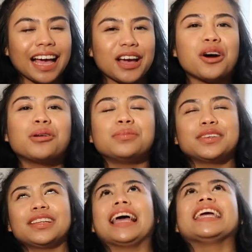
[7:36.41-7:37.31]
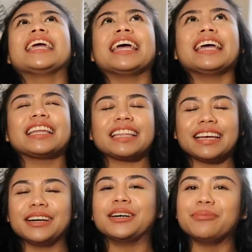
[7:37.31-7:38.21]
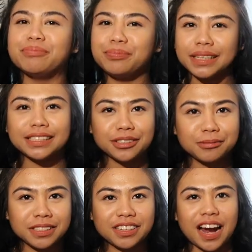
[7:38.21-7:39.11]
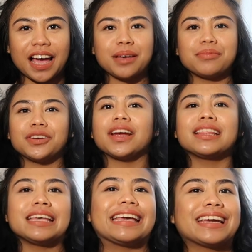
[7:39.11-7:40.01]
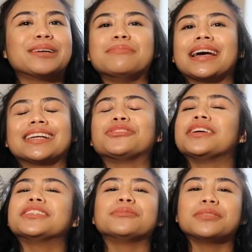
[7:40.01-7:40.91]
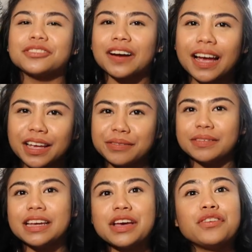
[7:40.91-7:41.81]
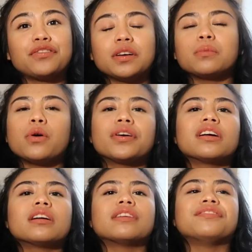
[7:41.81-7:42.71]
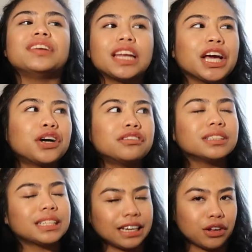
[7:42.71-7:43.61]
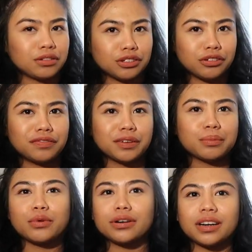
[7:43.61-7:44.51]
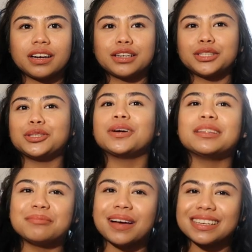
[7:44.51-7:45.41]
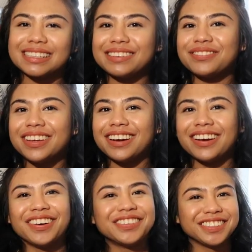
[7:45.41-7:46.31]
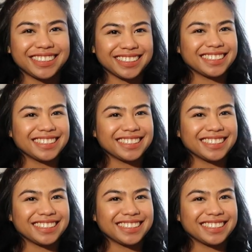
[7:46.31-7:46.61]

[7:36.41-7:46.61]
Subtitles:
I hope you like it. Please subscribe. You're already here. Might as well subscribe for more videos and also for more shoe unboxing videos.